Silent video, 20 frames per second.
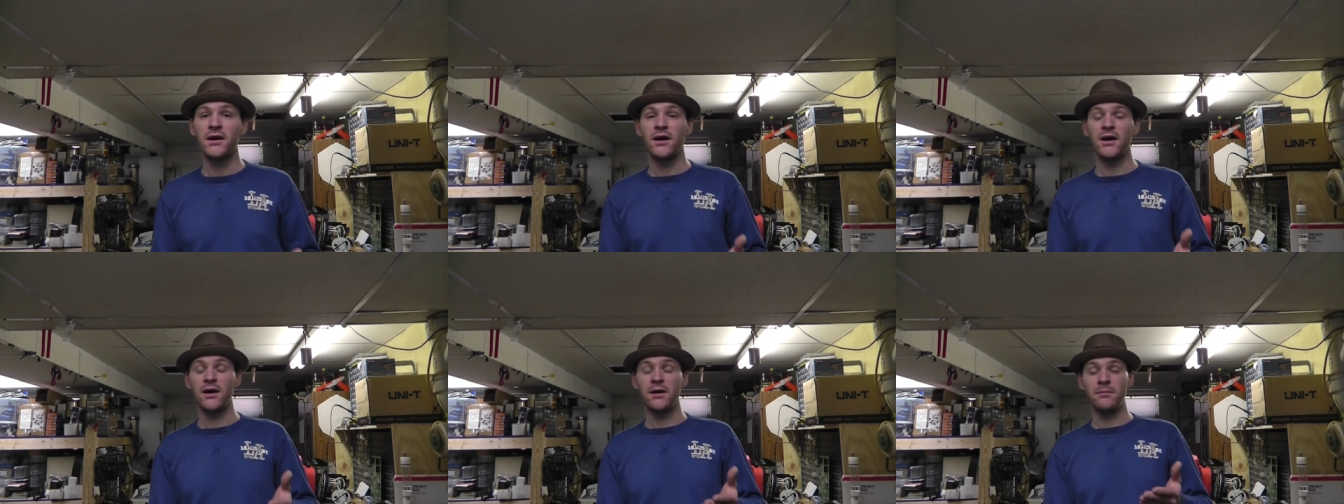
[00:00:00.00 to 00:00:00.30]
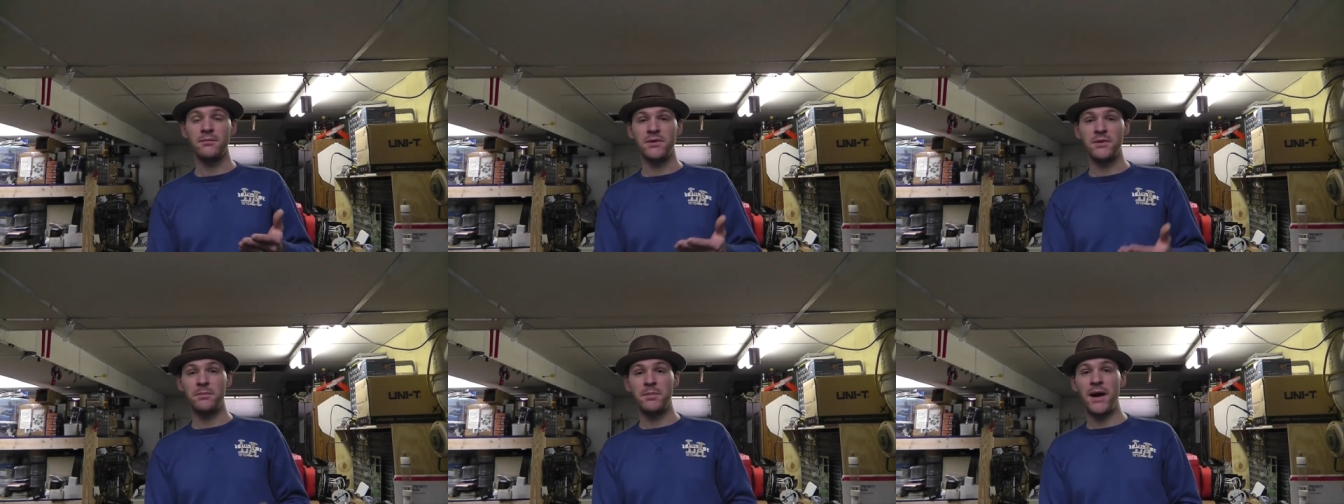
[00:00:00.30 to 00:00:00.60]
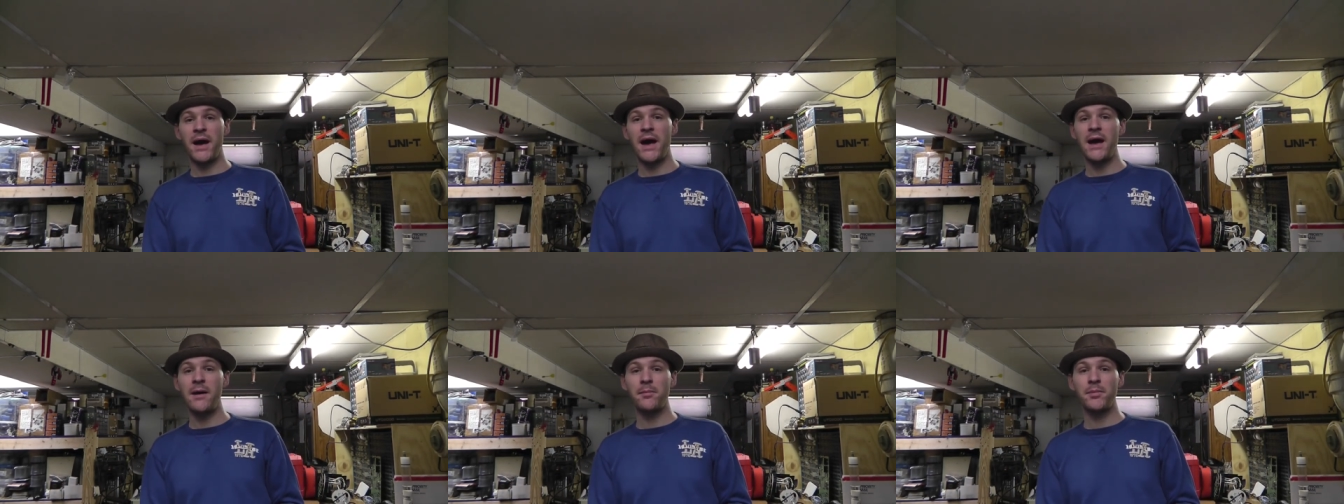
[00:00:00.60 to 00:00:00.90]
Um, the
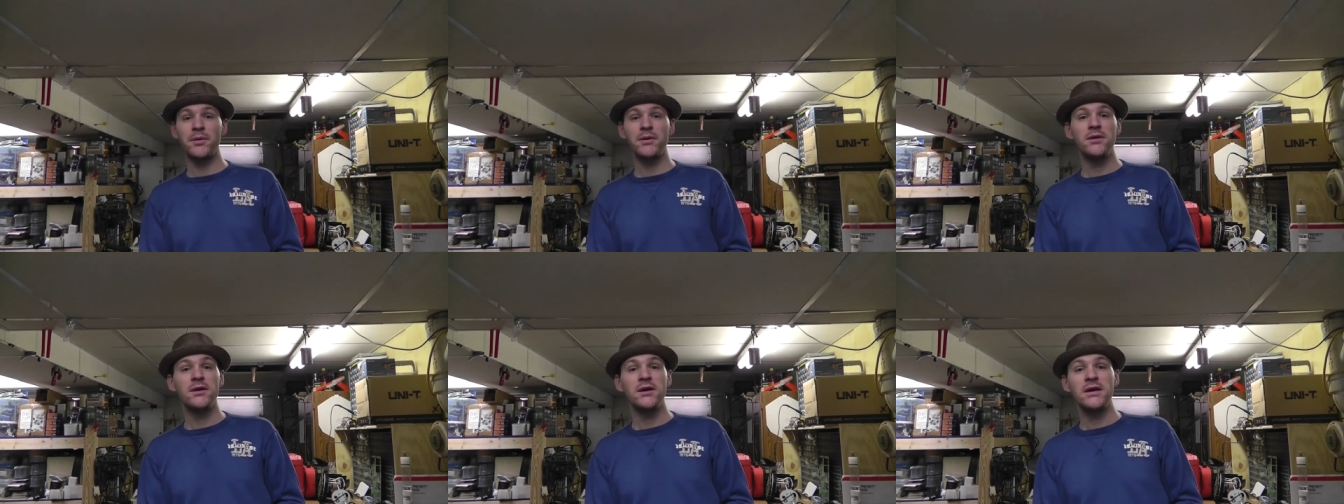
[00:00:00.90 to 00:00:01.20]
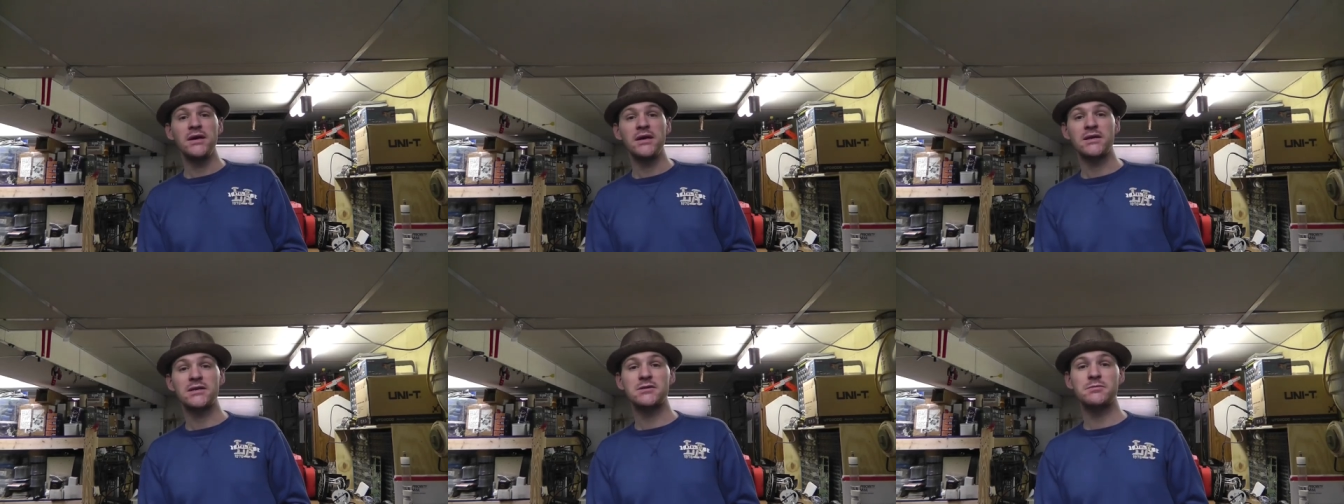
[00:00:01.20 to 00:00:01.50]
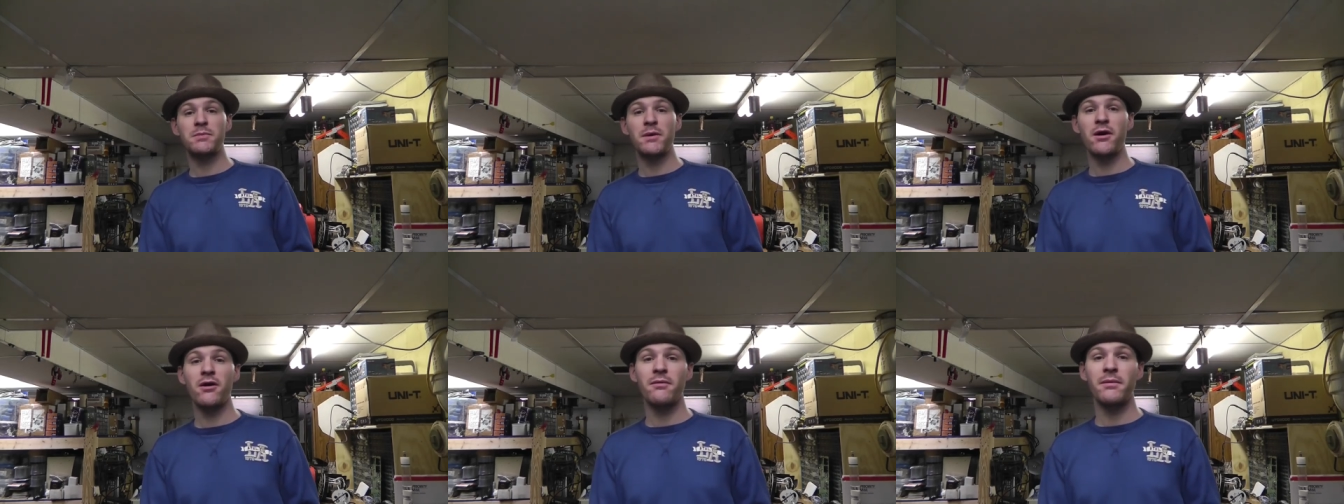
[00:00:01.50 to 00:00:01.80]
Papp
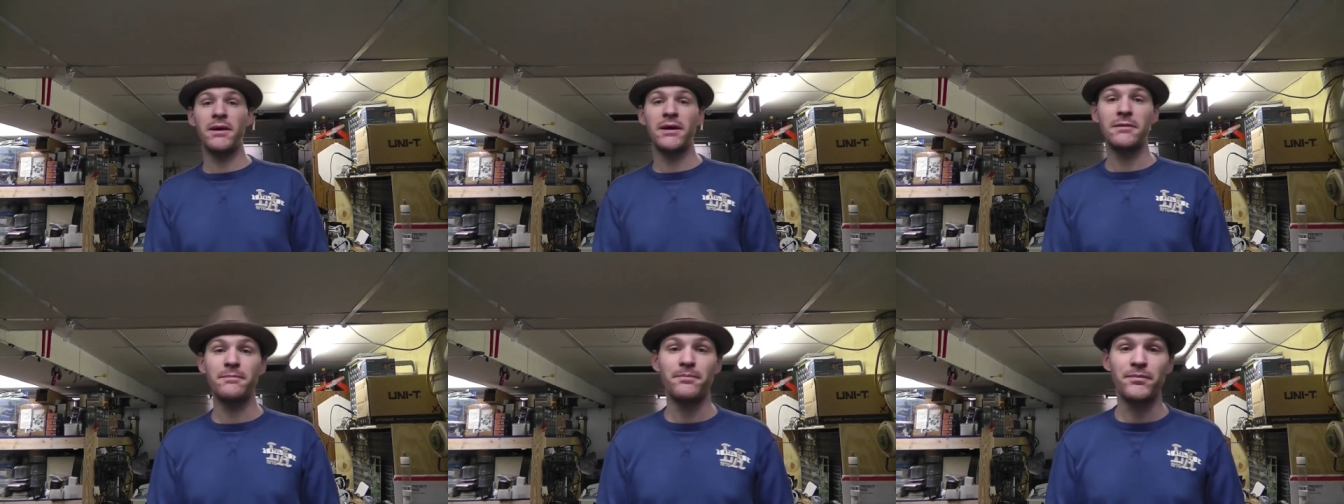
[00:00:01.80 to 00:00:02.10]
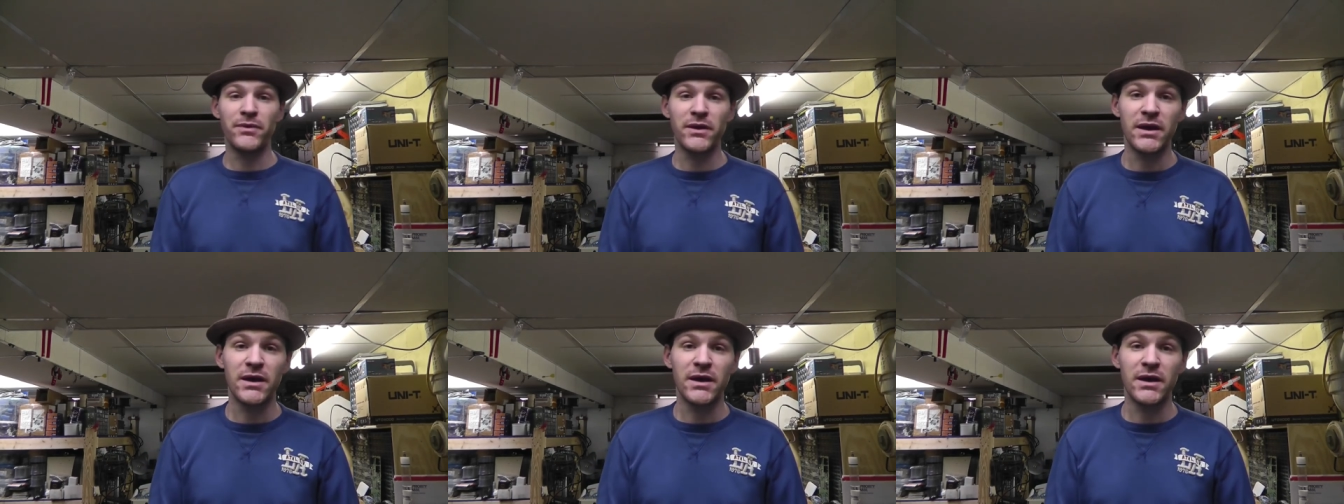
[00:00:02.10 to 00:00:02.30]
experiment,